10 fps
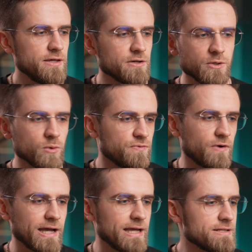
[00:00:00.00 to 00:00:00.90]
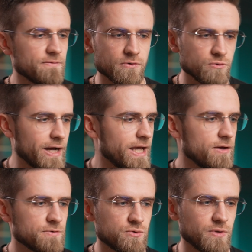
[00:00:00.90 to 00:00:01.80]
Here you will find a
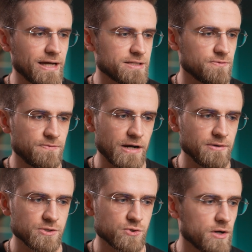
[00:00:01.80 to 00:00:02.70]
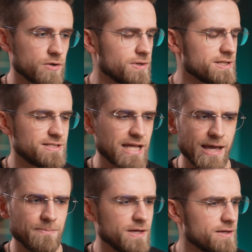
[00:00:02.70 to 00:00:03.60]
variety of tracks of various genres:
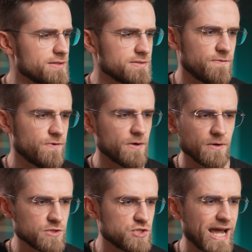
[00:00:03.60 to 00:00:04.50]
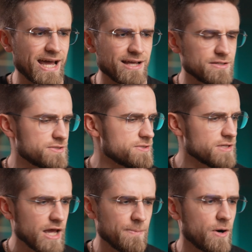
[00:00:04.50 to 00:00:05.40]
ambient, funk, jazz,
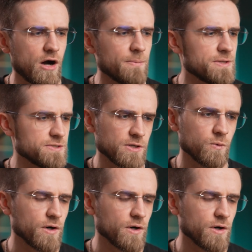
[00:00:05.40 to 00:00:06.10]
hip hop, and so